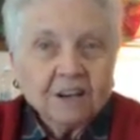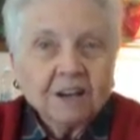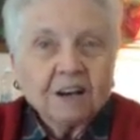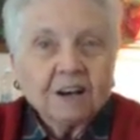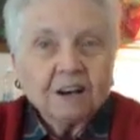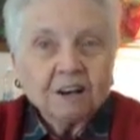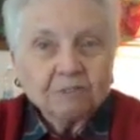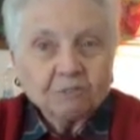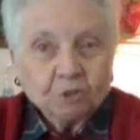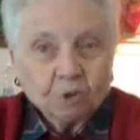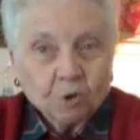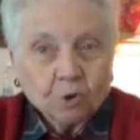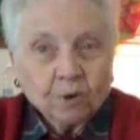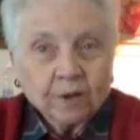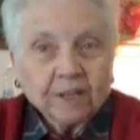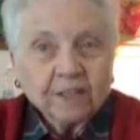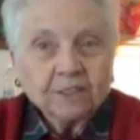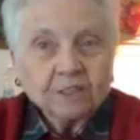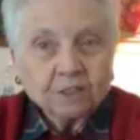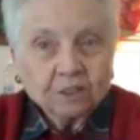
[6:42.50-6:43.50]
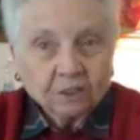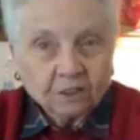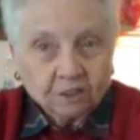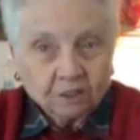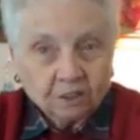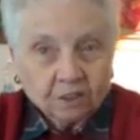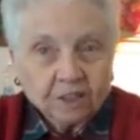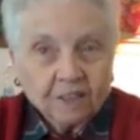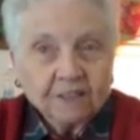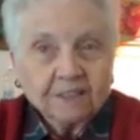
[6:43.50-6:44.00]
of going to
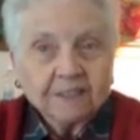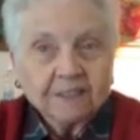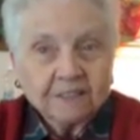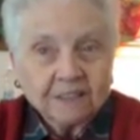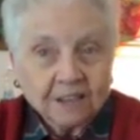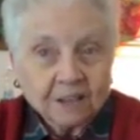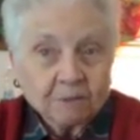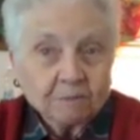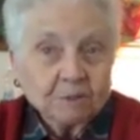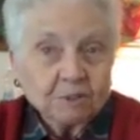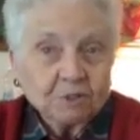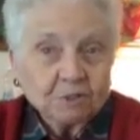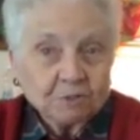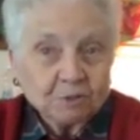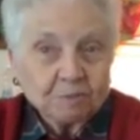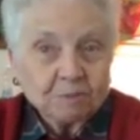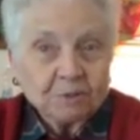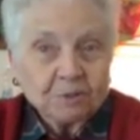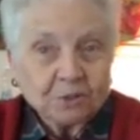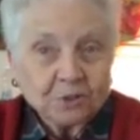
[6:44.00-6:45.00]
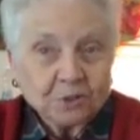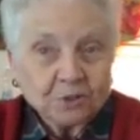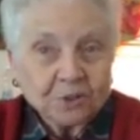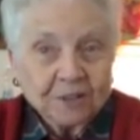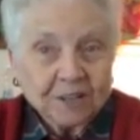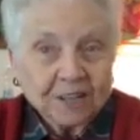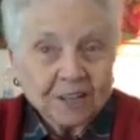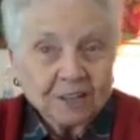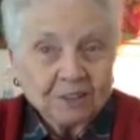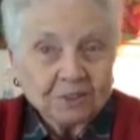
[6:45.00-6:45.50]
look at the damage from the
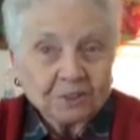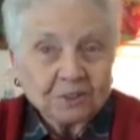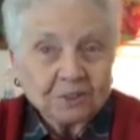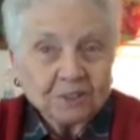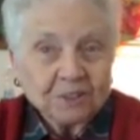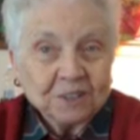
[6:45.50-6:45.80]
tornado.